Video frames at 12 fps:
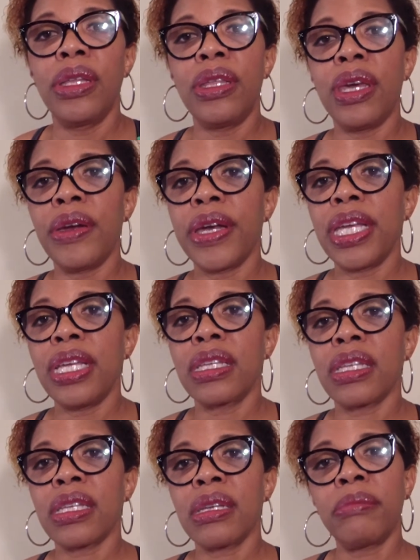there
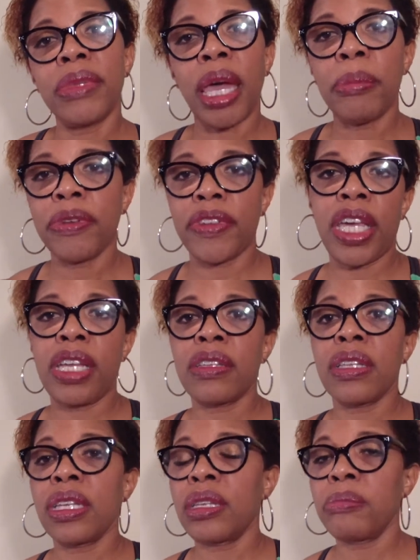is some type of
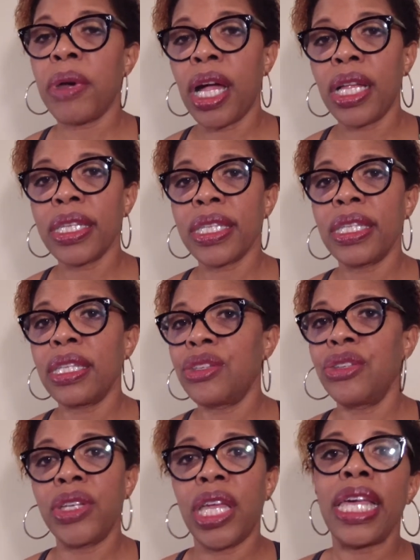cancellation policy
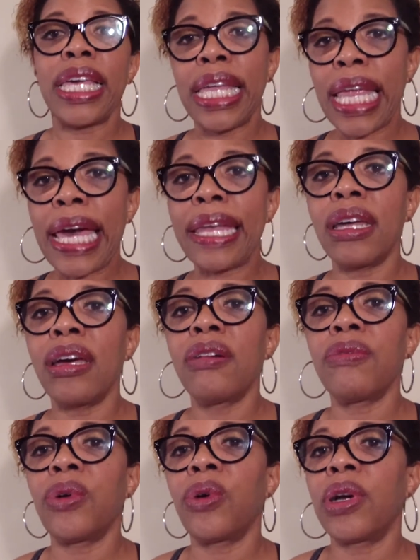that you can't get out
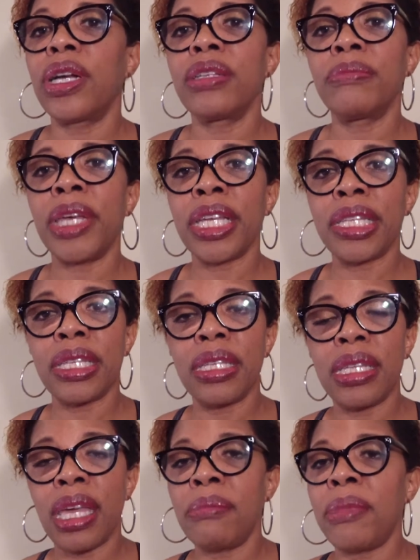of, or
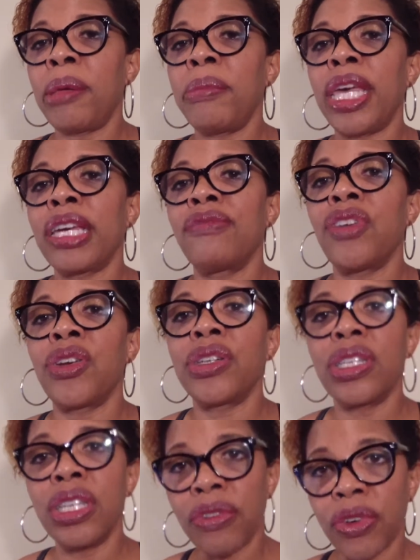they may make it very
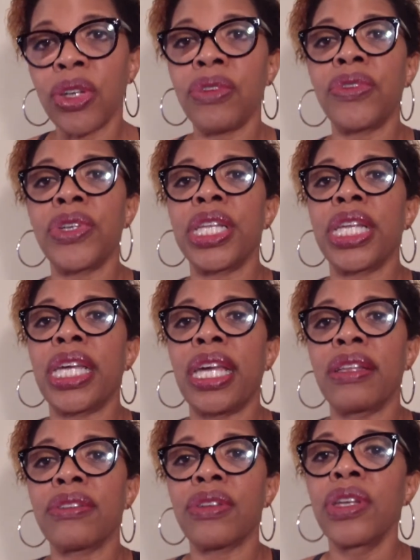difficult for you to
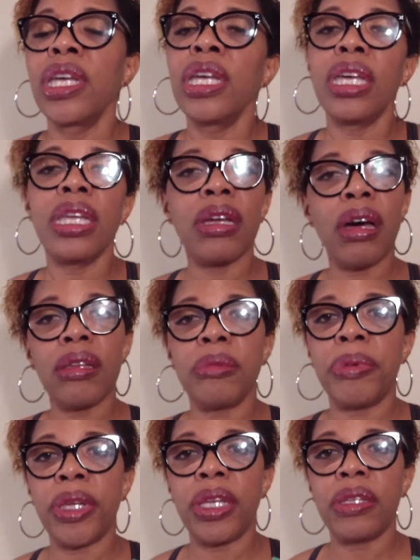cancel. It all
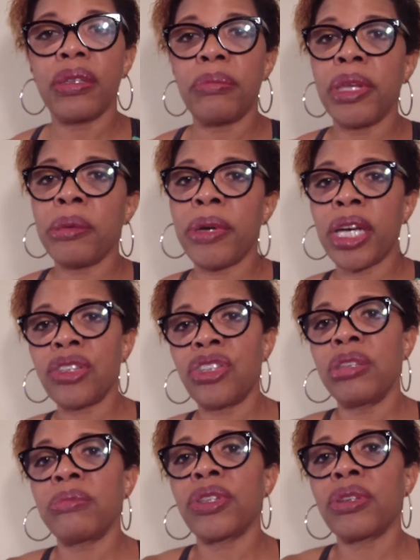depends. The big box
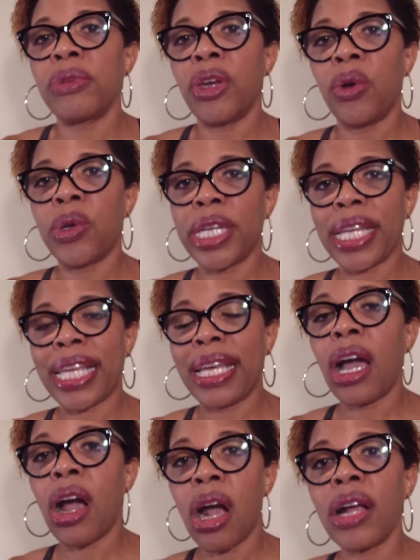gyms is going to be
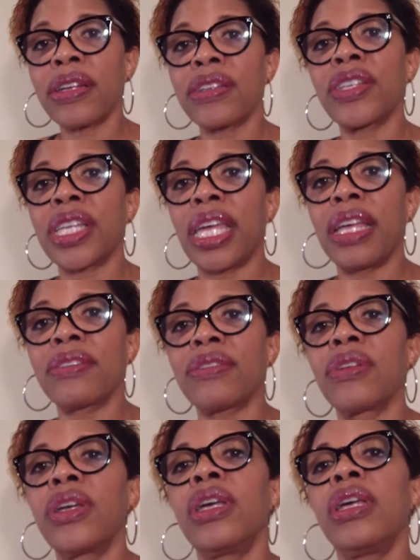harder to
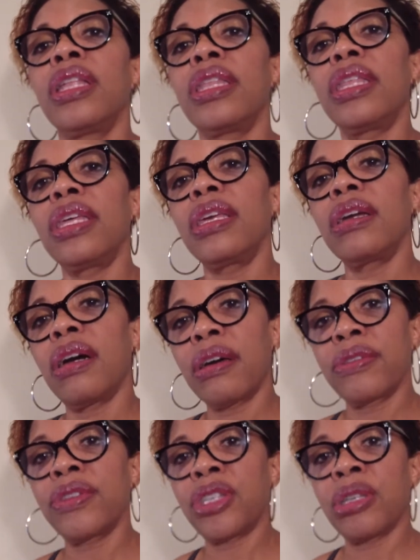cancel. The
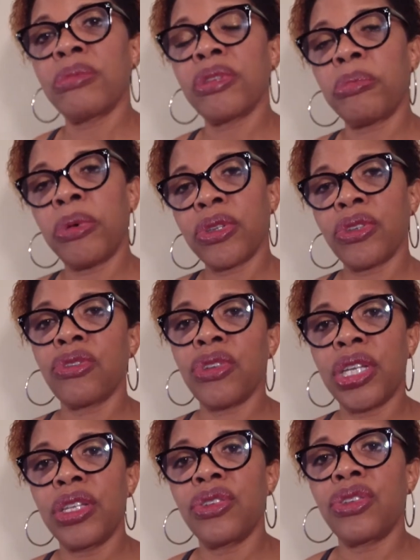other gyms, the personal
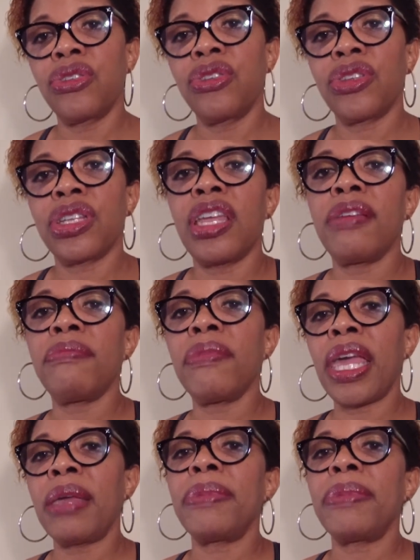training studios, it may